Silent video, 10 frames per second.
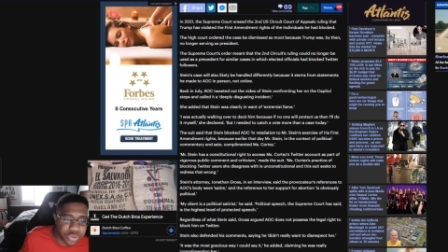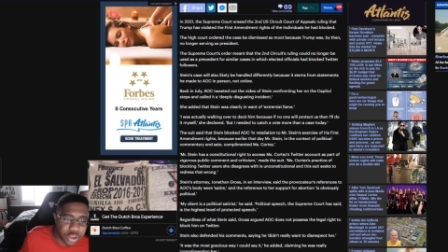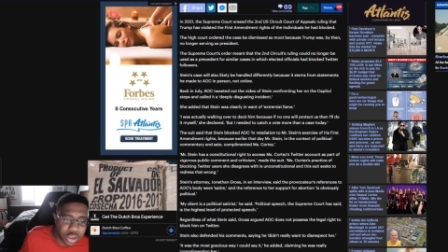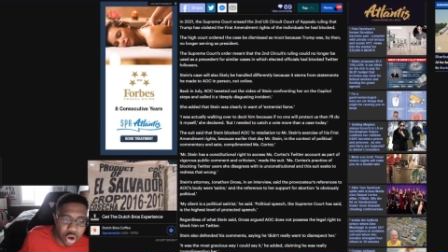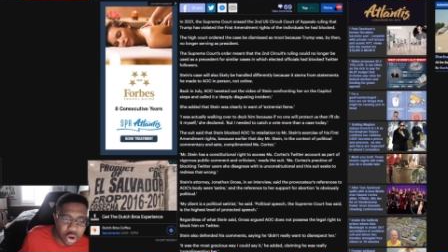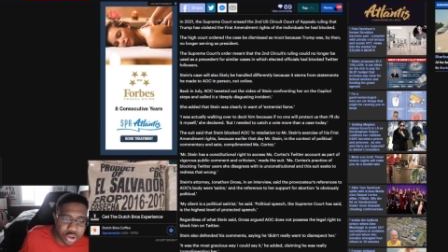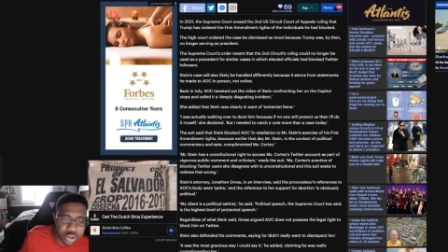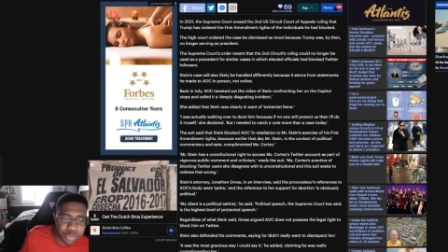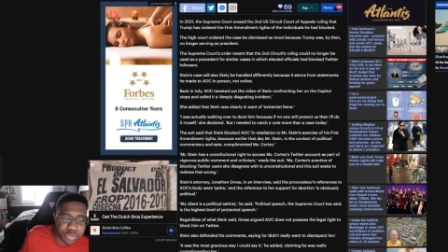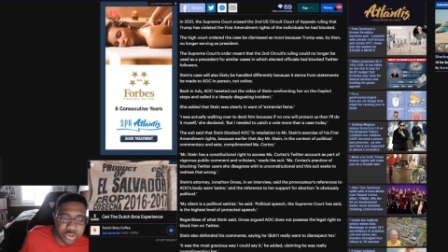and called it a
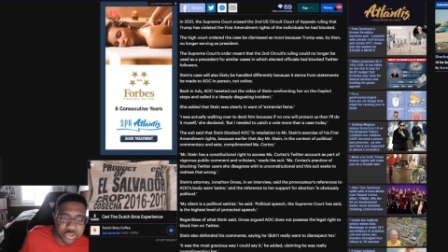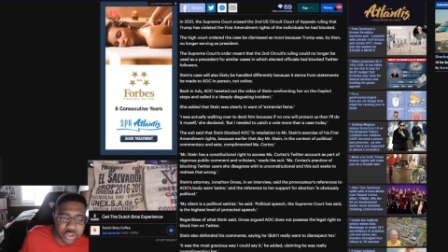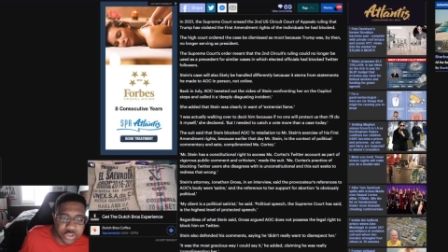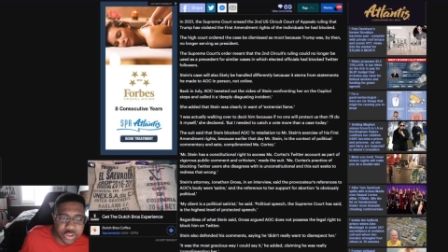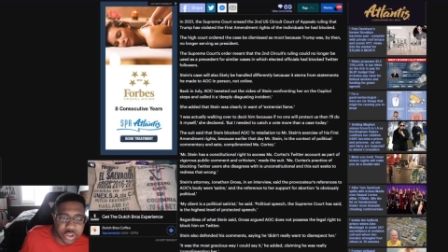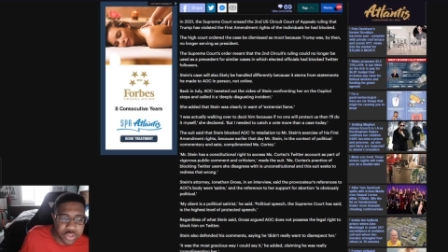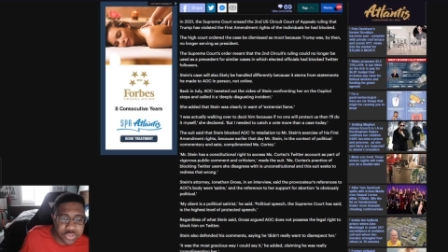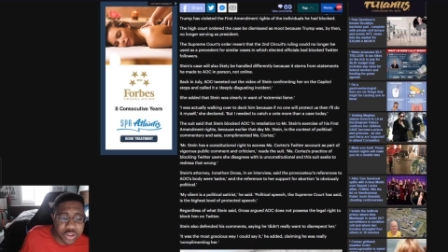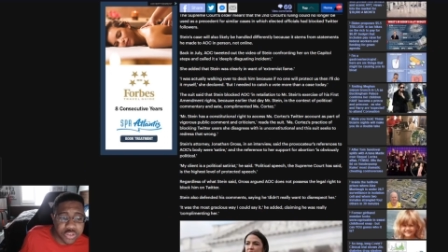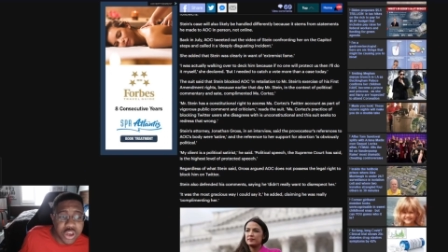deeply disgusting
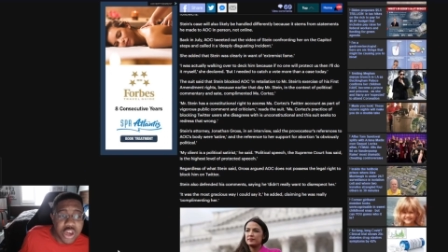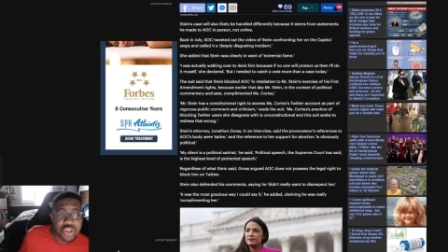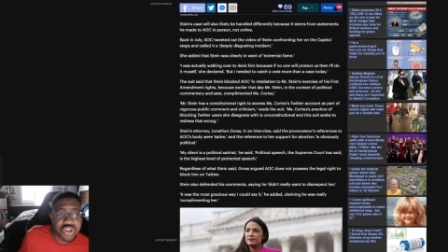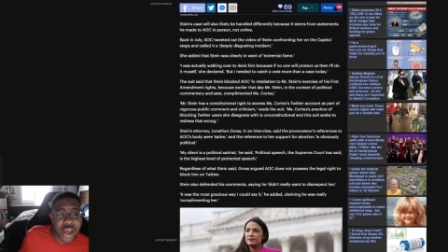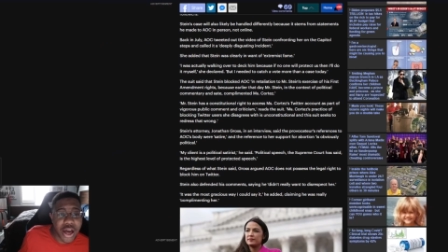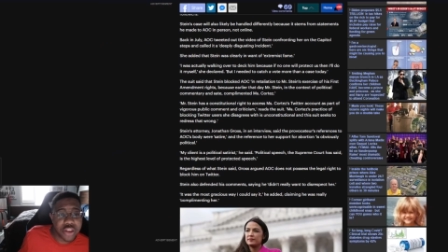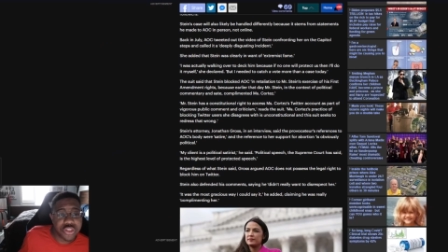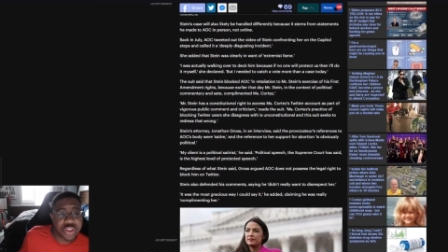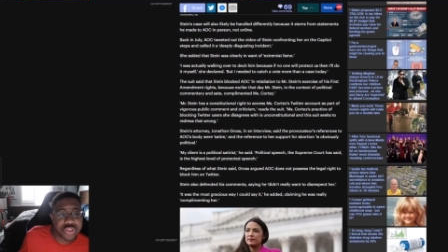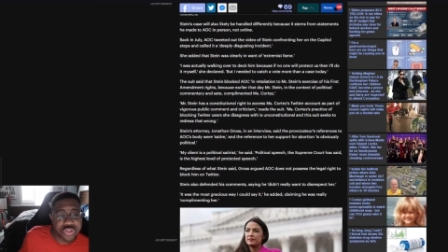incident. She added
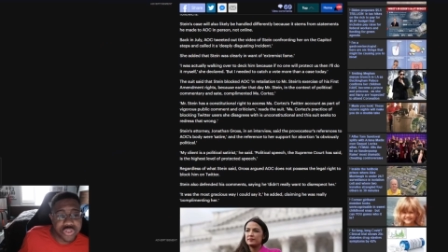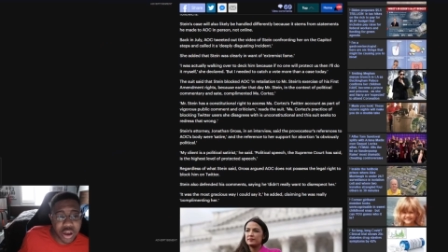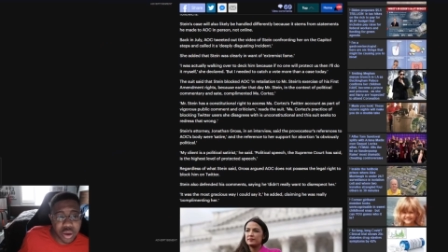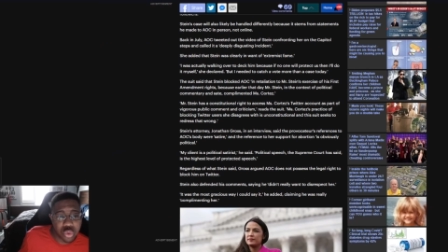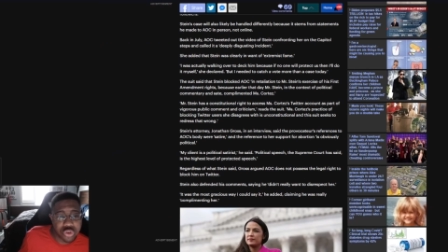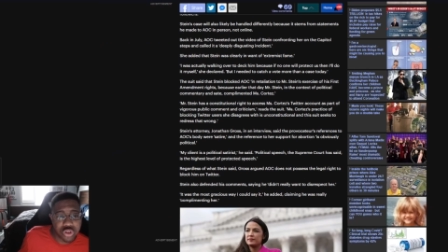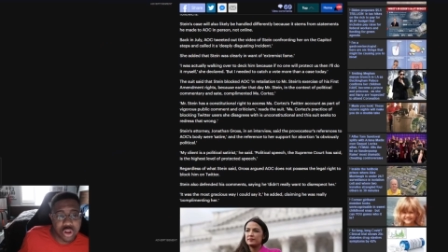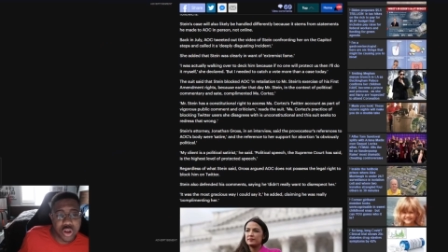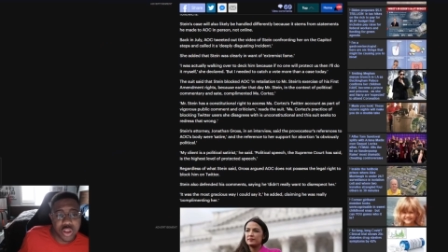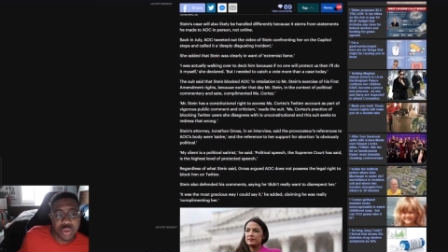that Stein was
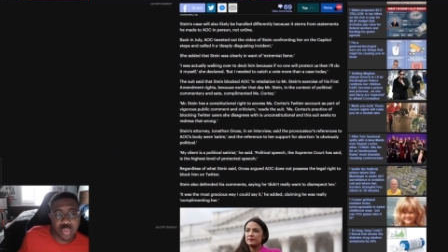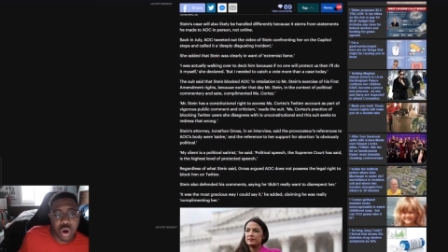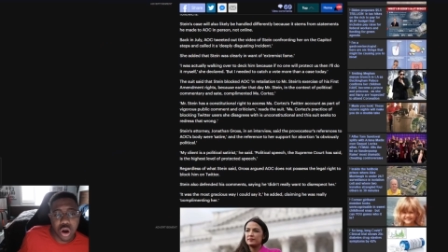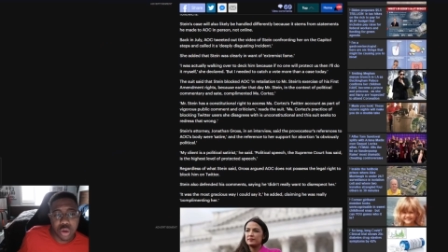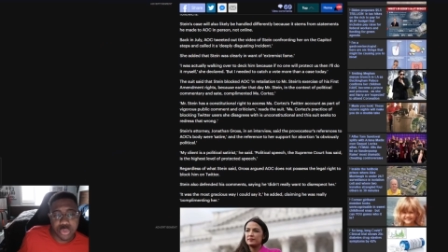clearly in the want of